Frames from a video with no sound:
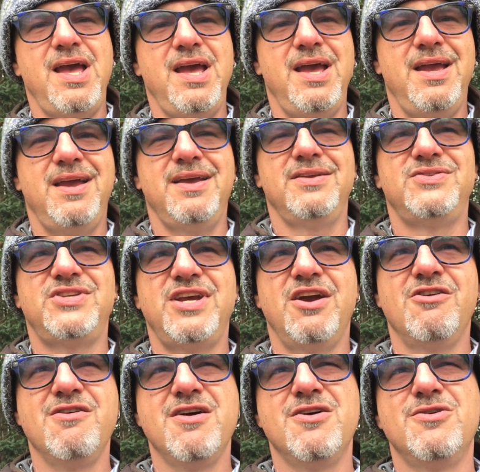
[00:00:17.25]
a
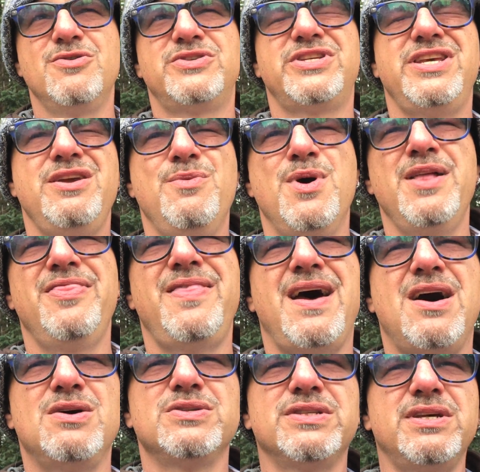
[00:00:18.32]
Taro
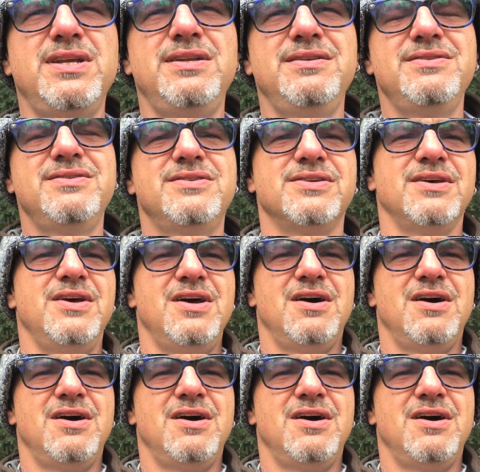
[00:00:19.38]
T1000